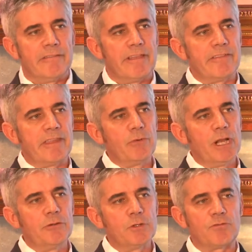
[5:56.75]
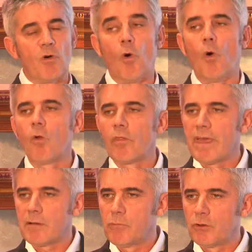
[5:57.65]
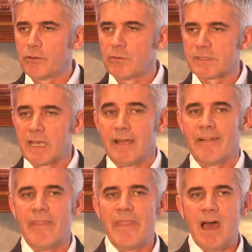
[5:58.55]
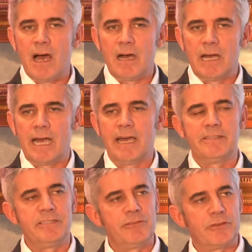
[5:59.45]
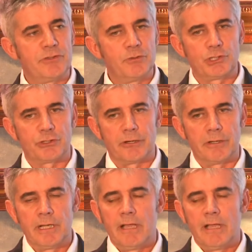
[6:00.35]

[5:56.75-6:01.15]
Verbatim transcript: that they will use for all their models now and in the future.